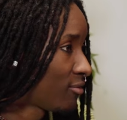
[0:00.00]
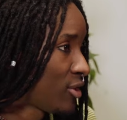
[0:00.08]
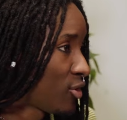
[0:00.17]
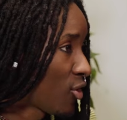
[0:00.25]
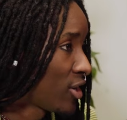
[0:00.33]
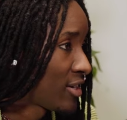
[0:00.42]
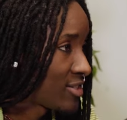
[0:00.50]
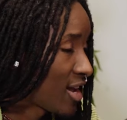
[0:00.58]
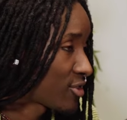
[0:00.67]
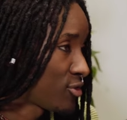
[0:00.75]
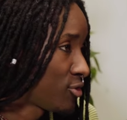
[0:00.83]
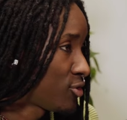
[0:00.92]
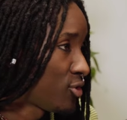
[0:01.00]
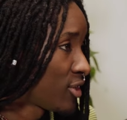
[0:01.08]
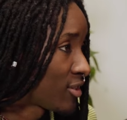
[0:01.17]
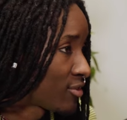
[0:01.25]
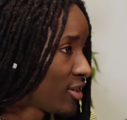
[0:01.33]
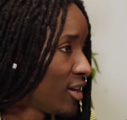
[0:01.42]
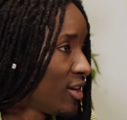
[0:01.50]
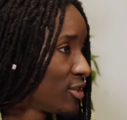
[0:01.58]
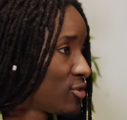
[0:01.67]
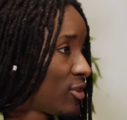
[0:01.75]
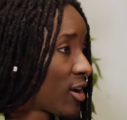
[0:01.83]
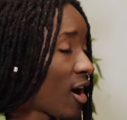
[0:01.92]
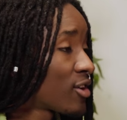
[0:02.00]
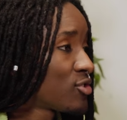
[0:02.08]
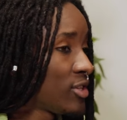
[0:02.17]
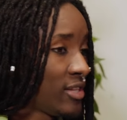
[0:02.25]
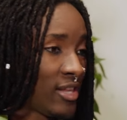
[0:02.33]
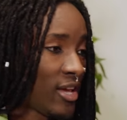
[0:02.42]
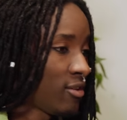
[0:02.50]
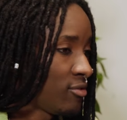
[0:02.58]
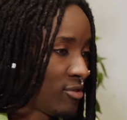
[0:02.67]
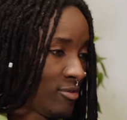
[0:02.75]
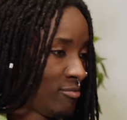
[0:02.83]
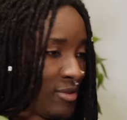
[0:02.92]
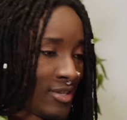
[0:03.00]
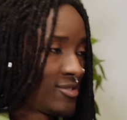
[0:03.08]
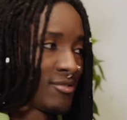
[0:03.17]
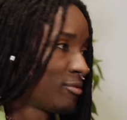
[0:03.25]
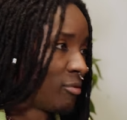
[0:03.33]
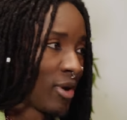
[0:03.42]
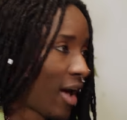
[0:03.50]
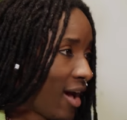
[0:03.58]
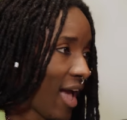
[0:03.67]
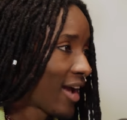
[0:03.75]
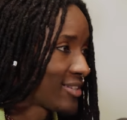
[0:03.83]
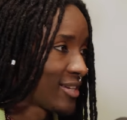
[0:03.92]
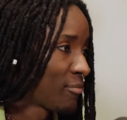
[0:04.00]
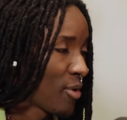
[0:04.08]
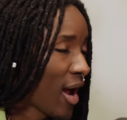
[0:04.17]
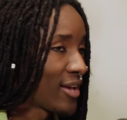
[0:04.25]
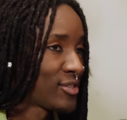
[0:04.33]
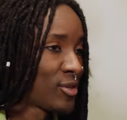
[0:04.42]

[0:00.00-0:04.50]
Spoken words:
you know, an international student to the country. It's a hectic price.